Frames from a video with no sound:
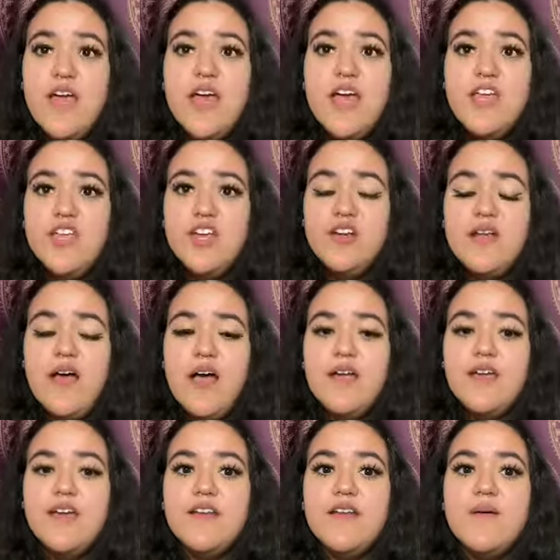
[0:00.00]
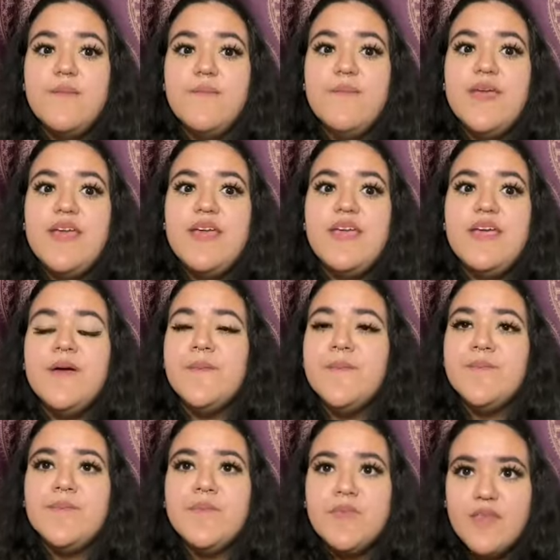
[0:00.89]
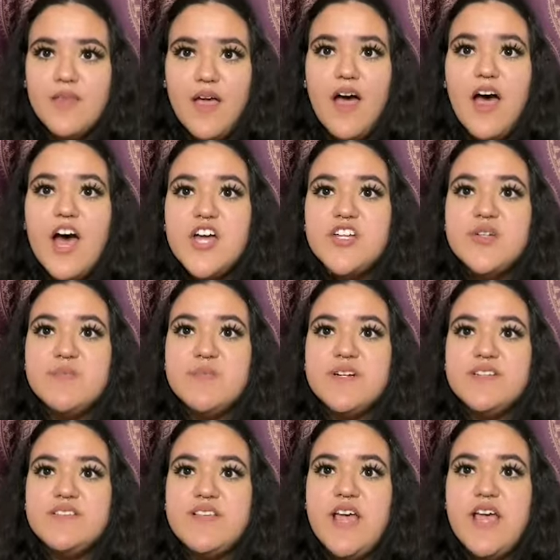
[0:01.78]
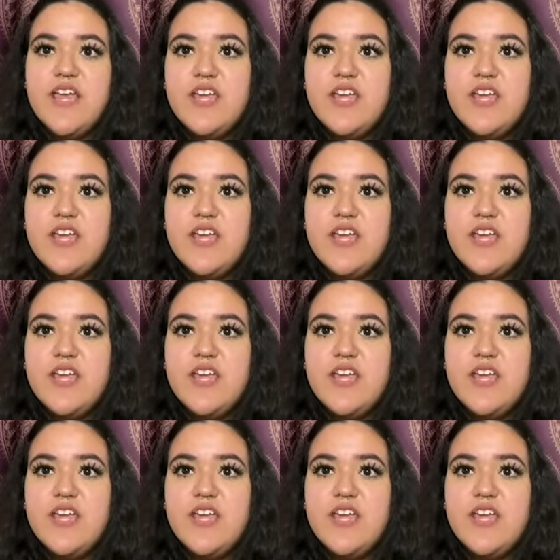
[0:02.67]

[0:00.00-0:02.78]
You're not gonna be 100%,